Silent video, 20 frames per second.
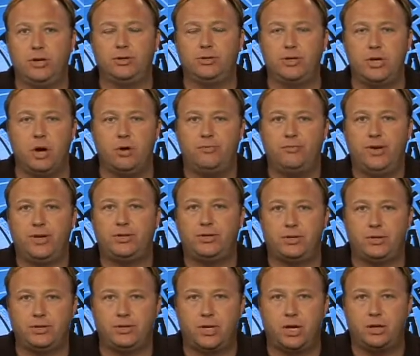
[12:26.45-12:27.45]
there's no
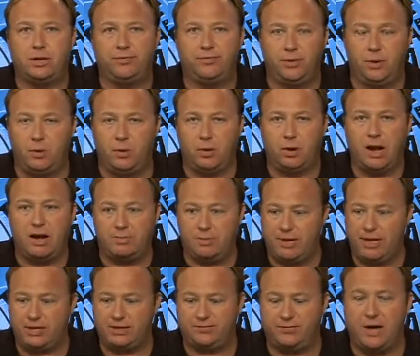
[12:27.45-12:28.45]
fissures on the floor, and
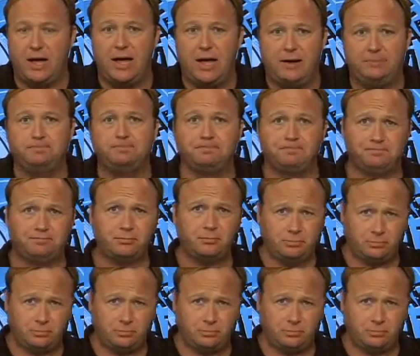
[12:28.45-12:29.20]
everything's fine.